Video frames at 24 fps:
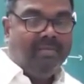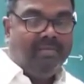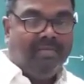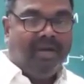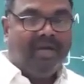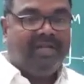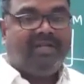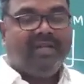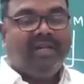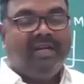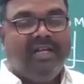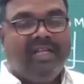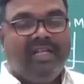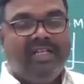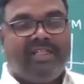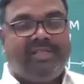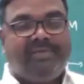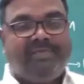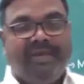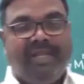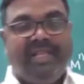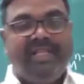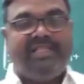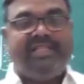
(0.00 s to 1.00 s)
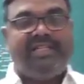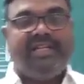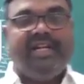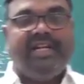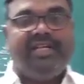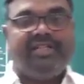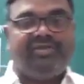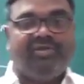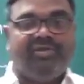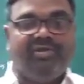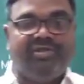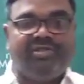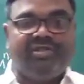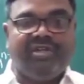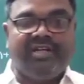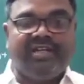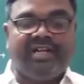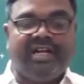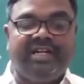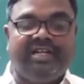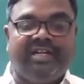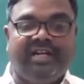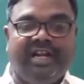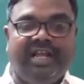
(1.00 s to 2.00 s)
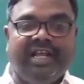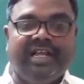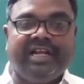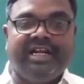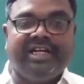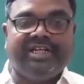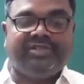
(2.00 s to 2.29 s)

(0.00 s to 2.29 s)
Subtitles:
metal is placed in a solution containing